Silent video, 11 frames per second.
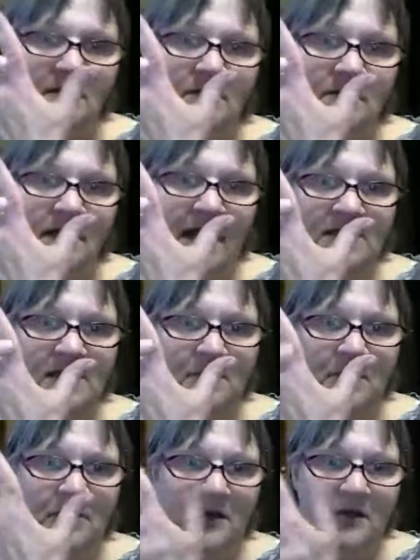That's a
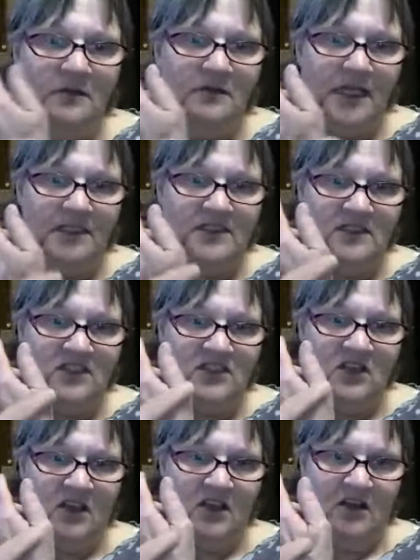burn. That's a
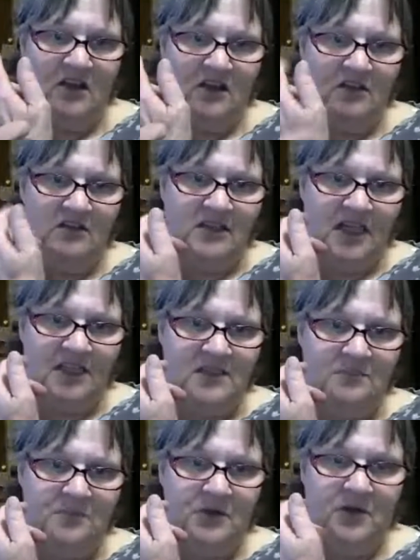scar. That's a
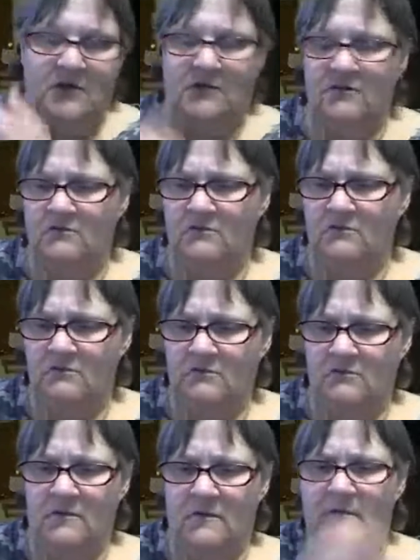burn.
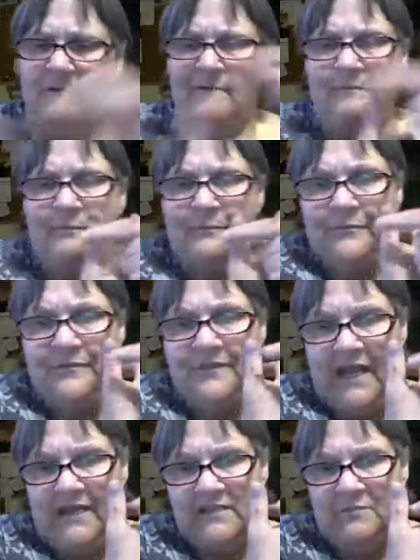
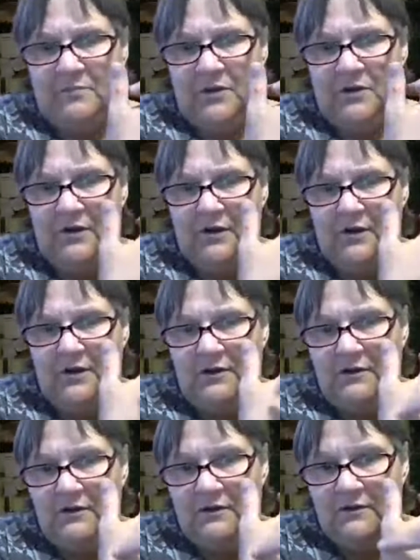That's a burn.
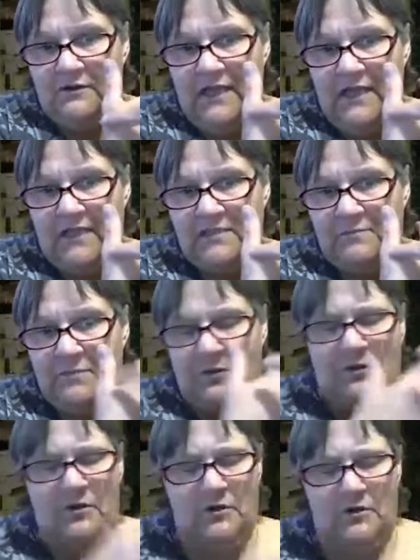That's a
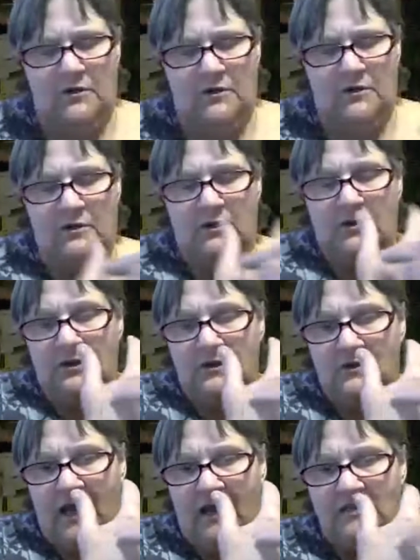burn.
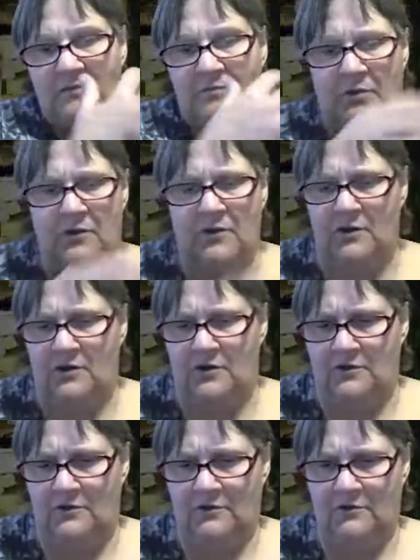That's a burn.